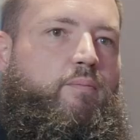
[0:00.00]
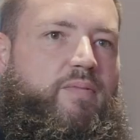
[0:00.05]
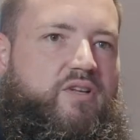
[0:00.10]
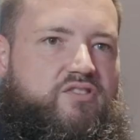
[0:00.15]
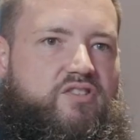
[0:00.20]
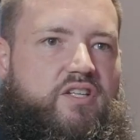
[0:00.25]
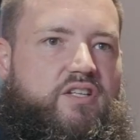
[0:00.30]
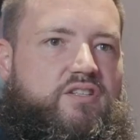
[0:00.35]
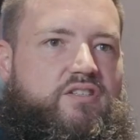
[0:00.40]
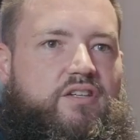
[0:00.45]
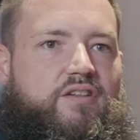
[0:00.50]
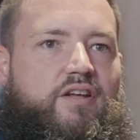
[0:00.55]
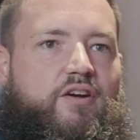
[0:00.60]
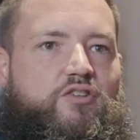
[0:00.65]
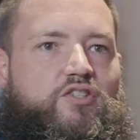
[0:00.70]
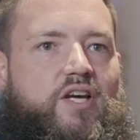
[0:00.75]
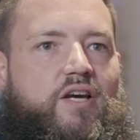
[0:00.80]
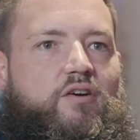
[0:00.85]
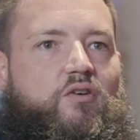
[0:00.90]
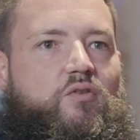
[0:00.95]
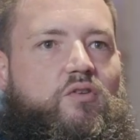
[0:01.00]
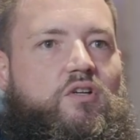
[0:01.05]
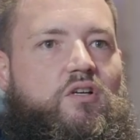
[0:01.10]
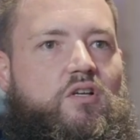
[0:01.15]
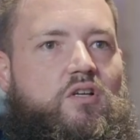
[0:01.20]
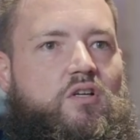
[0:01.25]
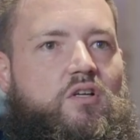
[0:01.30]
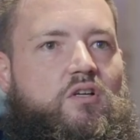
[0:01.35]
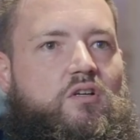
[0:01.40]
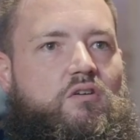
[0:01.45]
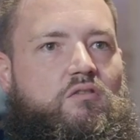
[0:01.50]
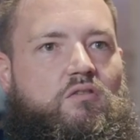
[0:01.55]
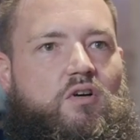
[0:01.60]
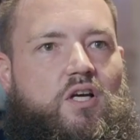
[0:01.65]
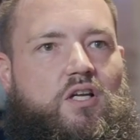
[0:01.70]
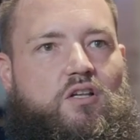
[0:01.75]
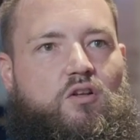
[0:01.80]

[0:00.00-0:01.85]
business in their town, right?